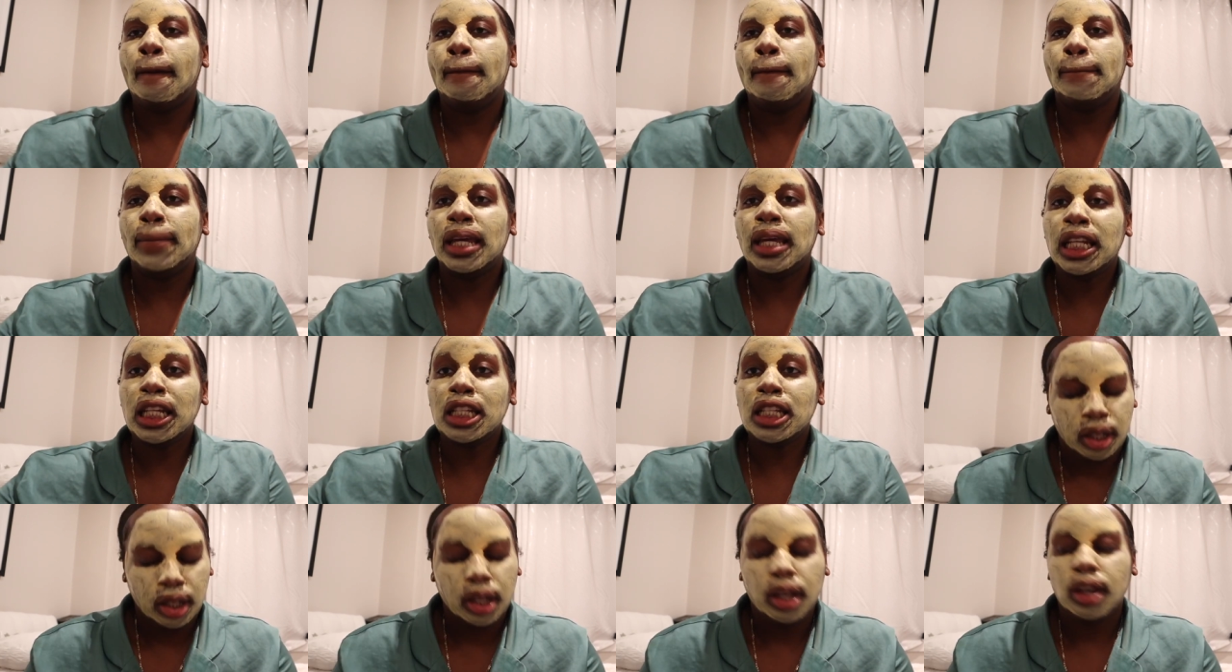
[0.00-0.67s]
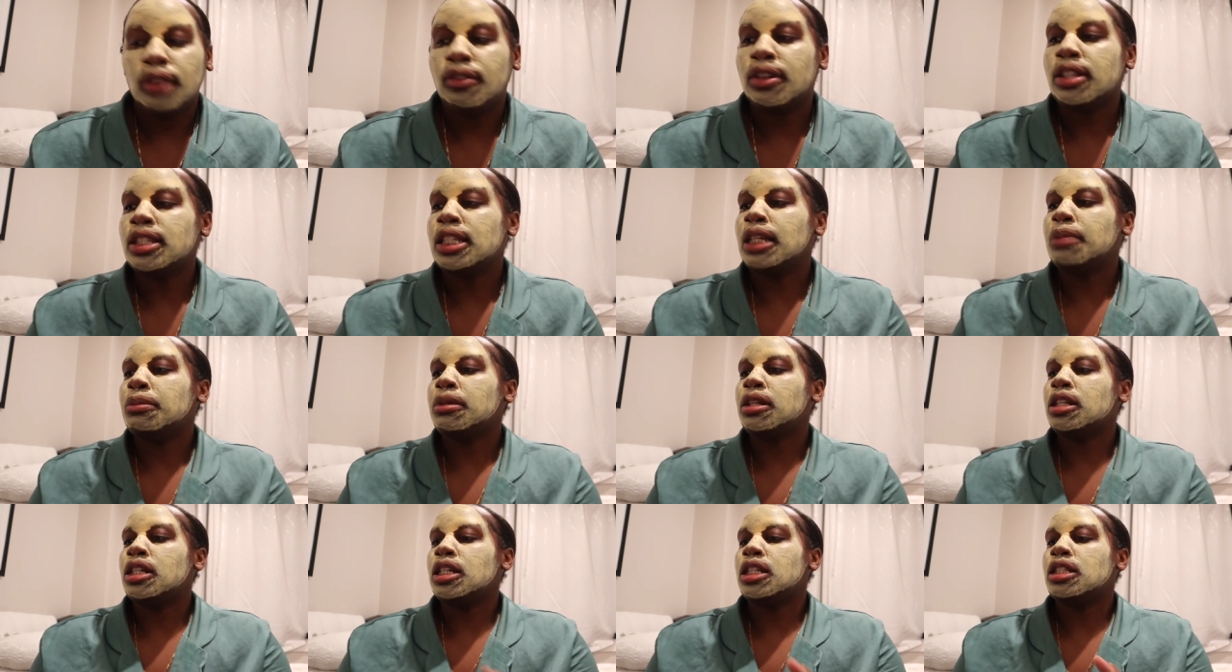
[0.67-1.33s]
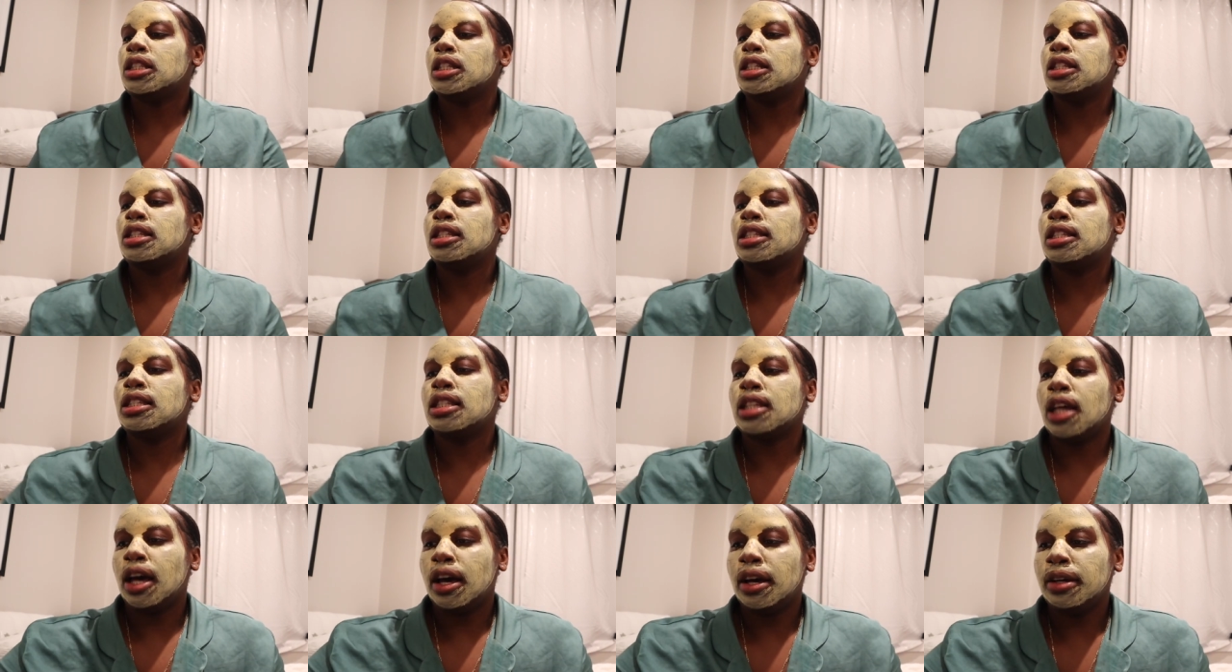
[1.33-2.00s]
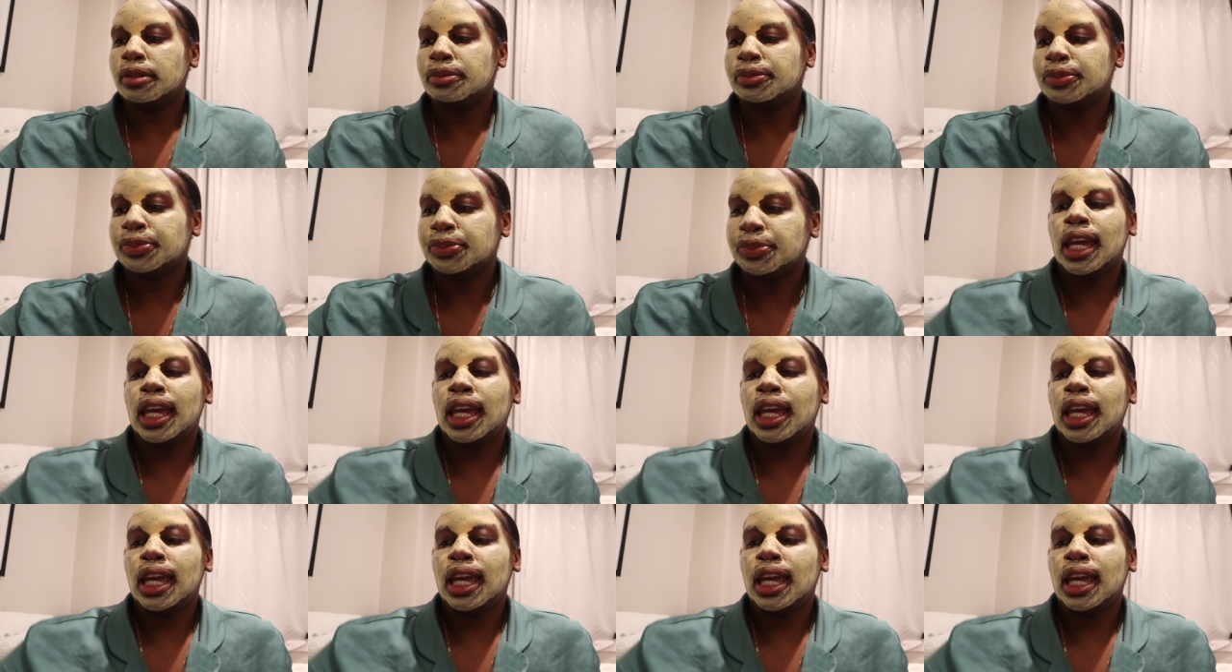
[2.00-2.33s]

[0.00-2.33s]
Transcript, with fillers: minute 15 minutes is set